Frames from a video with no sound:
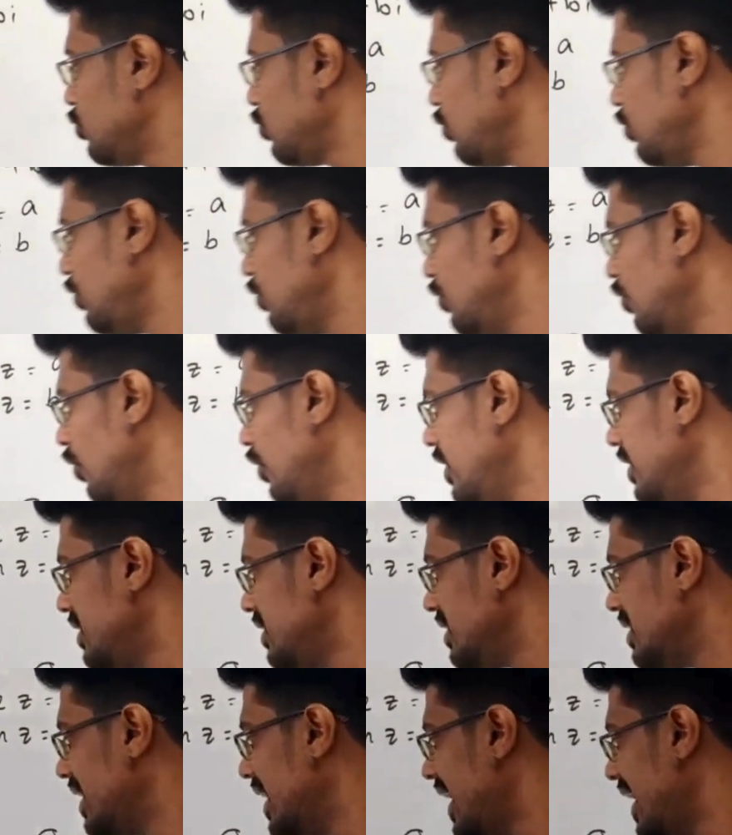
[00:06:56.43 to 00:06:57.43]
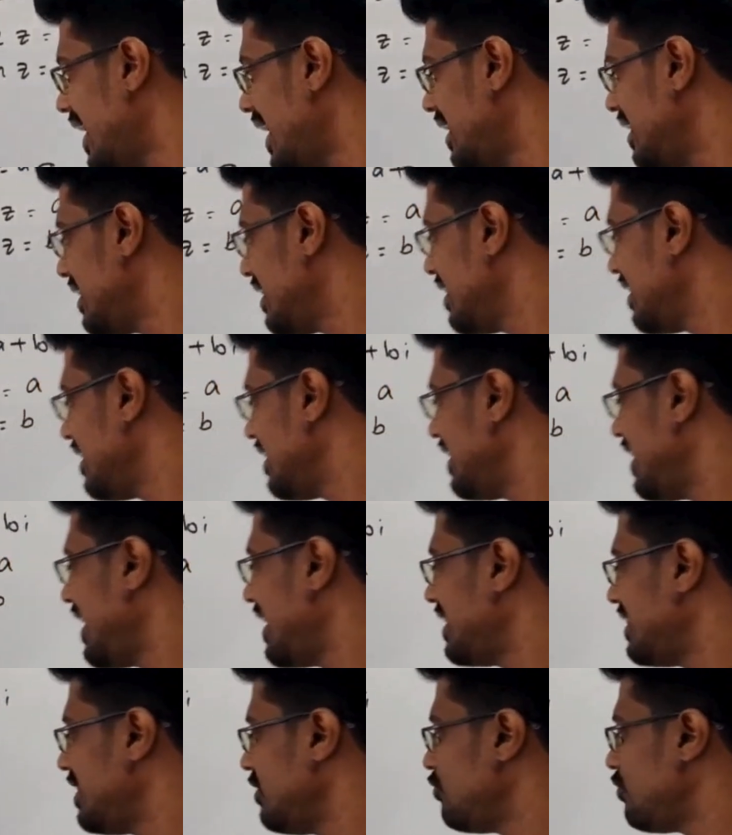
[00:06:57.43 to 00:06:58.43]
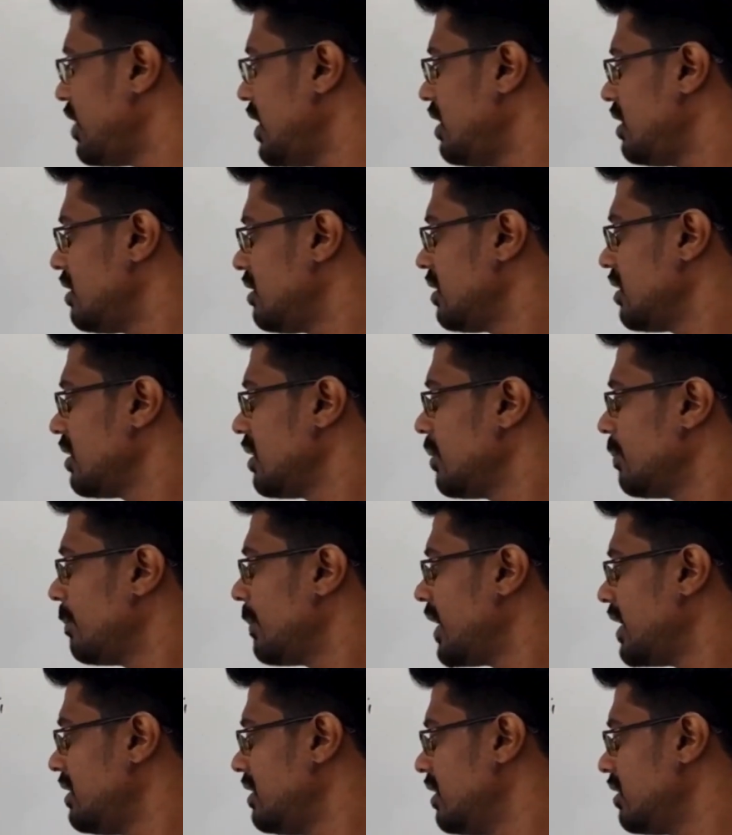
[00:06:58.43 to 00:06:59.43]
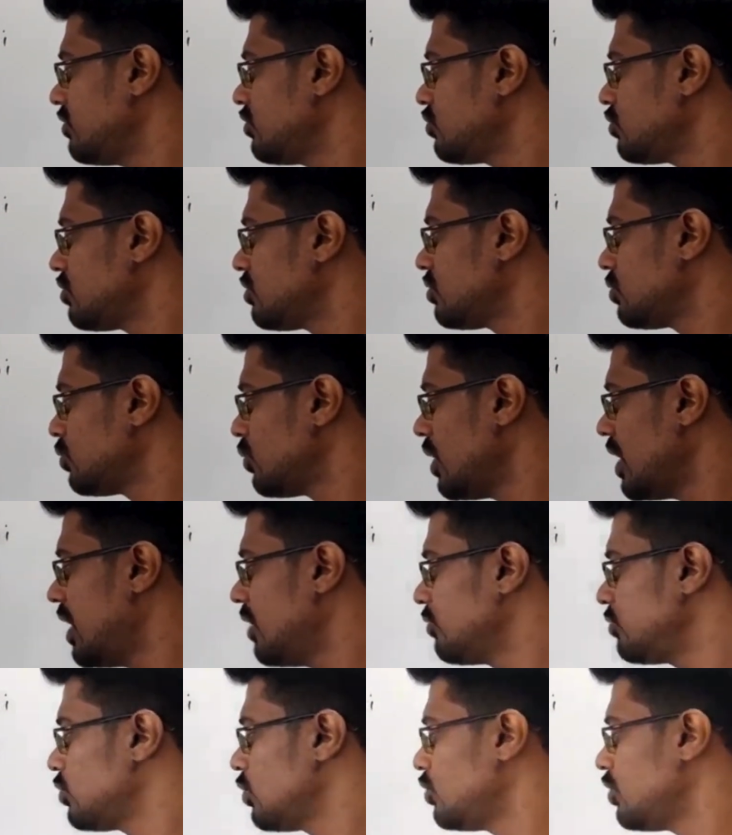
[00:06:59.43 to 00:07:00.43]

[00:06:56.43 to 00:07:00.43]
So you're going to get negative 8 minus 12.